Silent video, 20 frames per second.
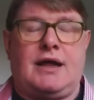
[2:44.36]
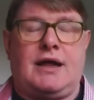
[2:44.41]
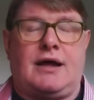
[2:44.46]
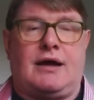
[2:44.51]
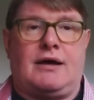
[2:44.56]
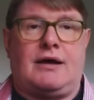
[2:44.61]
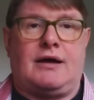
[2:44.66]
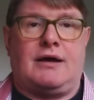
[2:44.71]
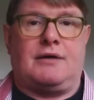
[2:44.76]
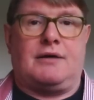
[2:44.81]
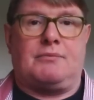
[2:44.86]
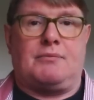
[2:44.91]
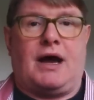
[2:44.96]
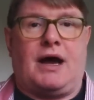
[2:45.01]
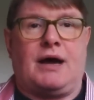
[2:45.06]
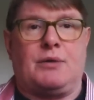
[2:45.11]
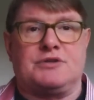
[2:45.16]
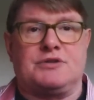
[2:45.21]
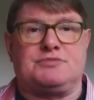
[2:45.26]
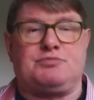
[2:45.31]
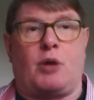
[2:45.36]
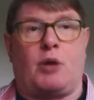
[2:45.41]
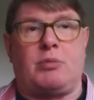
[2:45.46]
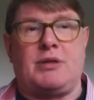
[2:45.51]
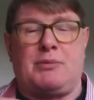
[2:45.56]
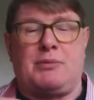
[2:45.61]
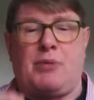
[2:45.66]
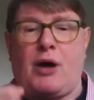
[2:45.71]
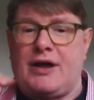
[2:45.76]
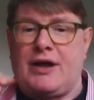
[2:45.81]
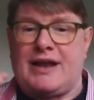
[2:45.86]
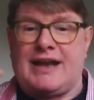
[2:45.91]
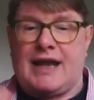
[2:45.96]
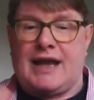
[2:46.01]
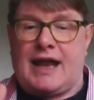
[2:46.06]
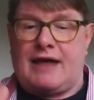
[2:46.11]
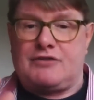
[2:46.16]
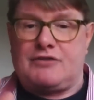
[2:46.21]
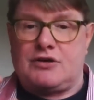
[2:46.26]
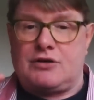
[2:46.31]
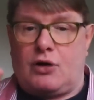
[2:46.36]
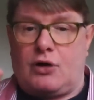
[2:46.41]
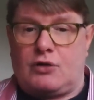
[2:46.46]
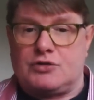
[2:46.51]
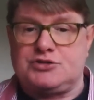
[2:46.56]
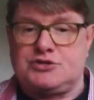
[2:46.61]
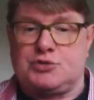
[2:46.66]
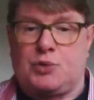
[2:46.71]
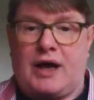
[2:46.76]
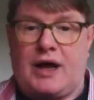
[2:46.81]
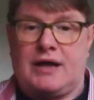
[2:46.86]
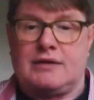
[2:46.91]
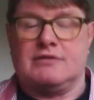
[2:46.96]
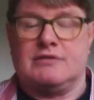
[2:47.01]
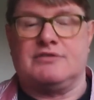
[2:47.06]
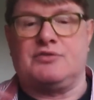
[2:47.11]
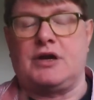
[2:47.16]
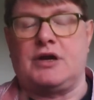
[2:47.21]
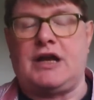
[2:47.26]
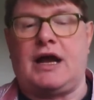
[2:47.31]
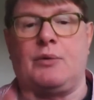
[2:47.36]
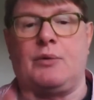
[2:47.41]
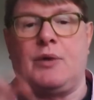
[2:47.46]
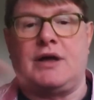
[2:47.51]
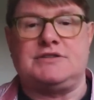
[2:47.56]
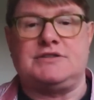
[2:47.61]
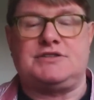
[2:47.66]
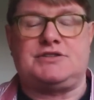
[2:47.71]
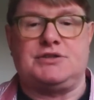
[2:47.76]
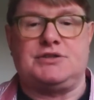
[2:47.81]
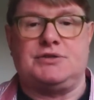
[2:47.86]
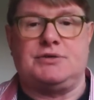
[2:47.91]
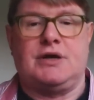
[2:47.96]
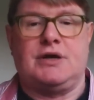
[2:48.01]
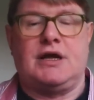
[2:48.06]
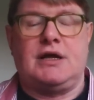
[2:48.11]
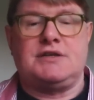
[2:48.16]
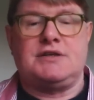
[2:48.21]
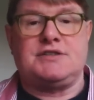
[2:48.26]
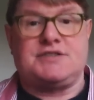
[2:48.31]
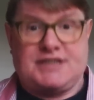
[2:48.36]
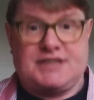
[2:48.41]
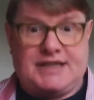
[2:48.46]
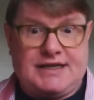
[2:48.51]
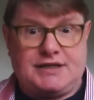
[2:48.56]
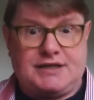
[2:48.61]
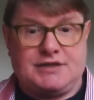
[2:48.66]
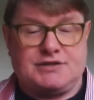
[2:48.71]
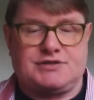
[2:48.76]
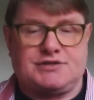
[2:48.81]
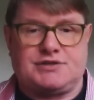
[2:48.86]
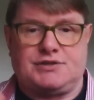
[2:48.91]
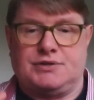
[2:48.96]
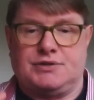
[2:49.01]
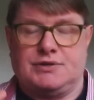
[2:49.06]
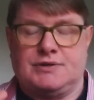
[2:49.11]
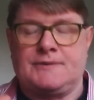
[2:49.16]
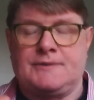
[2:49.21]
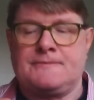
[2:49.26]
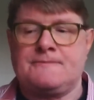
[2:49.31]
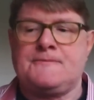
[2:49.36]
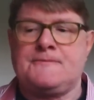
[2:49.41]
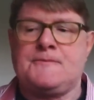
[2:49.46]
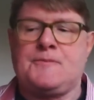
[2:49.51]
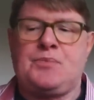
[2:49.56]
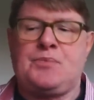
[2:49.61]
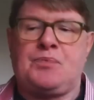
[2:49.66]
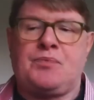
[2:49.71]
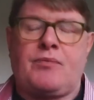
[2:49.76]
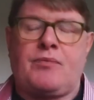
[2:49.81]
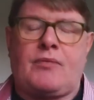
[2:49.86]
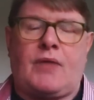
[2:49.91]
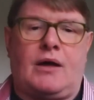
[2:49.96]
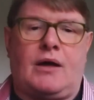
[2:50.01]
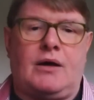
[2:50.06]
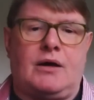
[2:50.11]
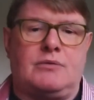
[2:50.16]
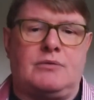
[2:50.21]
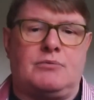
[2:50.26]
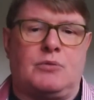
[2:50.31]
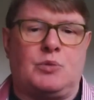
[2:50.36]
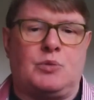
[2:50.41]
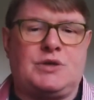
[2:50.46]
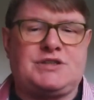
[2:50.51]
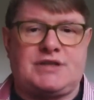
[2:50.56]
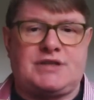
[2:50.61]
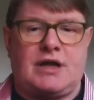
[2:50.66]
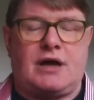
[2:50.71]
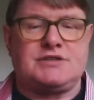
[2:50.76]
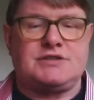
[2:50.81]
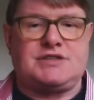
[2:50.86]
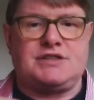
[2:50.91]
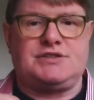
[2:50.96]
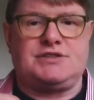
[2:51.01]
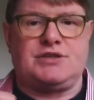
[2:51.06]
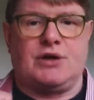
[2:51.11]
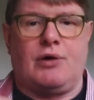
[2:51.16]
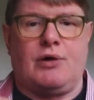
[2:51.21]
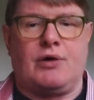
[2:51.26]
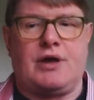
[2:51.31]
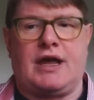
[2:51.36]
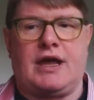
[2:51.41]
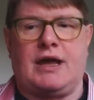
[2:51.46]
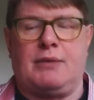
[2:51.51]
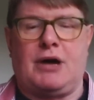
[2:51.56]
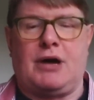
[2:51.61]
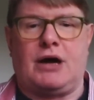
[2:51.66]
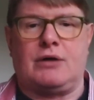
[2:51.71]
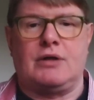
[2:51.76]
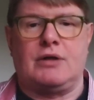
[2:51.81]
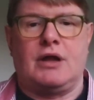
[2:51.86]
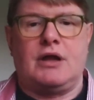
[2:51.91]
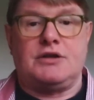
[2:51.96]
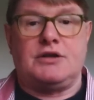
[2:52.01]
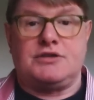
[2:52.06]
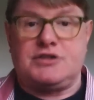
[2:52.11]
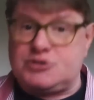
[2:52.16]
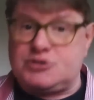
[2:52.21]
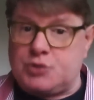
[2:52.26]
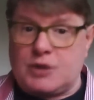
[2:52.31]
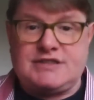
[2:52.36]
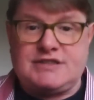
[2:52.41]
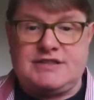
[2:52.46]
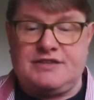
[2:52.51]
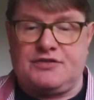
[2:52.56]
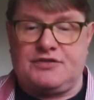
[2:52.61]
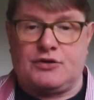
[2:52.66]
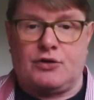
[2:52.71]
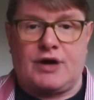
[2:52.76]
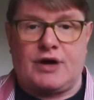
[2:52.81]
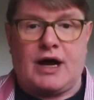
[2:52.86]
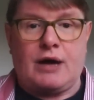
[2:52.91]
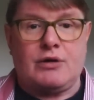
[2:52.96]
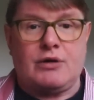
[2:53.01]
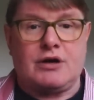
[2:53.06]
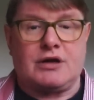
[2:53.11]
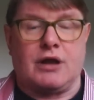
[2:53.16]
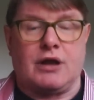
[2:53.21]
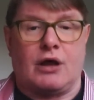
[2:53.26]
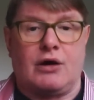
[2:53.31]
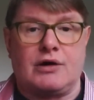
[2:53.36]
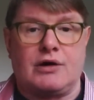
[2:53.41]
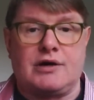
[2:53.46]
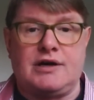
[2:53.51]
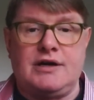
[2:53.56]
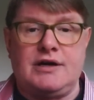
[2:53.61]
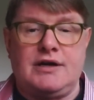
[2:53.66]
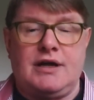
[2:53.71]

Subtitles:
I was probably about 11 or 12, when I went to senior school. We started talking about the 24-hour clock,